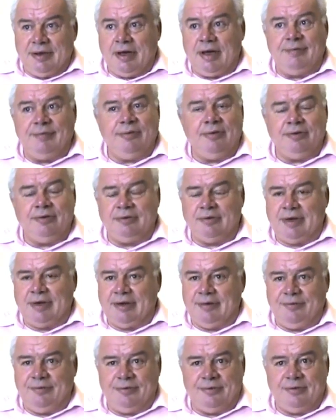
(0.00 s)
I've looked
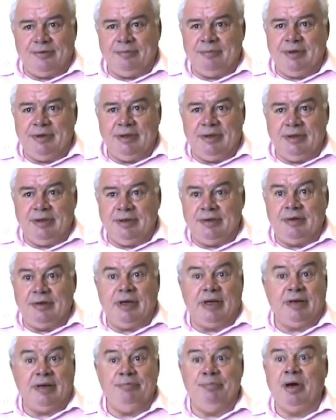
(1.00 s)
around for something that
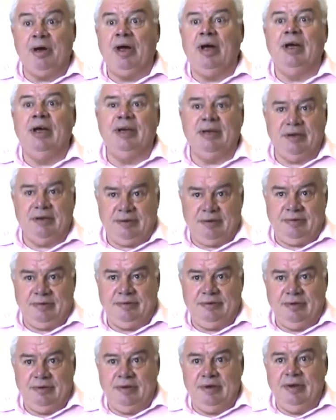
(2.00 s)
I can buy
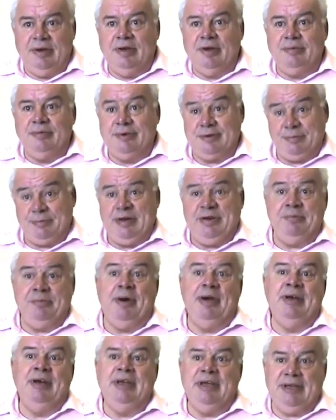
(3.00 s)
which meets
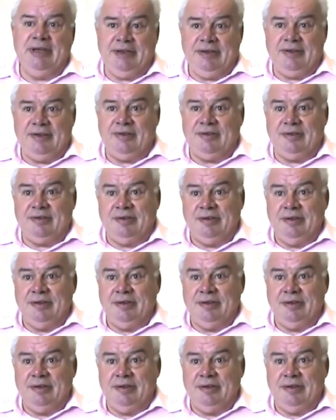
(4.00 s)
my needs,